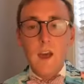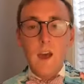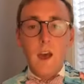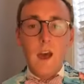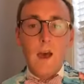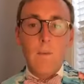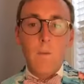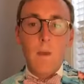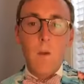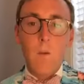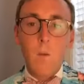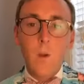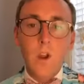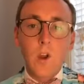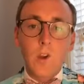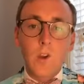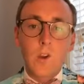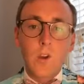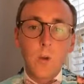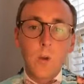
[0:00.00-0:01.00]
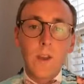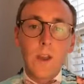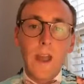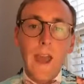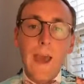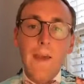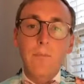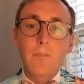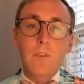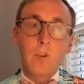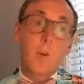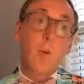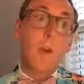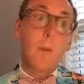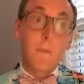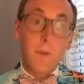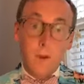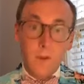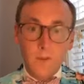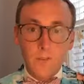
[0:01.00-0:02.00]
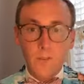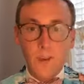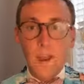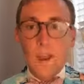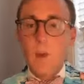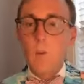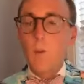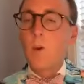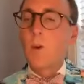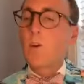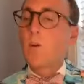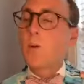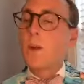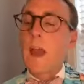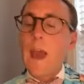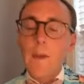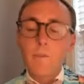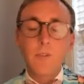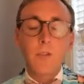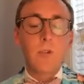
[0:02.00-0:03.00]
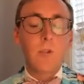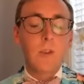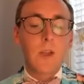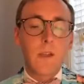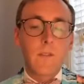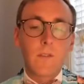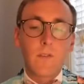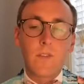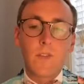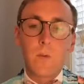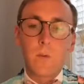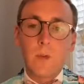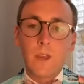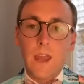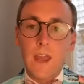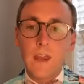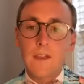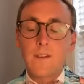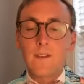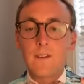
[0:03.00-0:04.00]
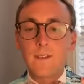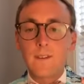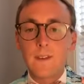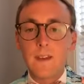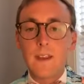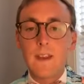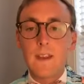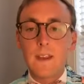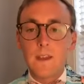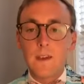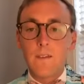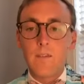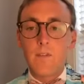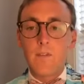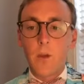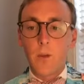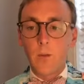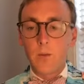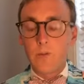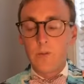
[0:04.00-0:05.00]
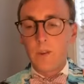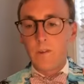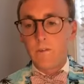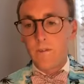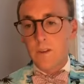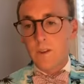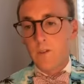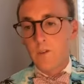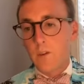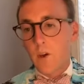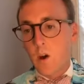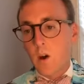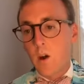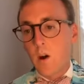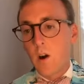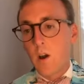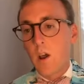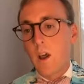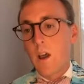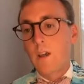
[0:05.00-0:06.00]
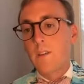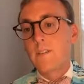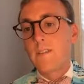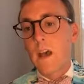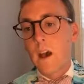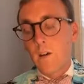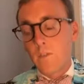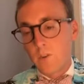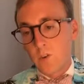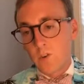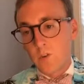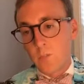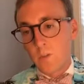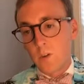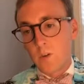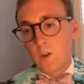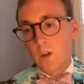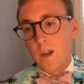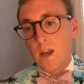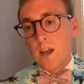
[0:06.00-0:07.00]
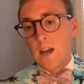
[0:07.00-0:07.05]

Um, and we are doing absolute grandparents day we are doing absolutely everything we can to see if those events are salvageable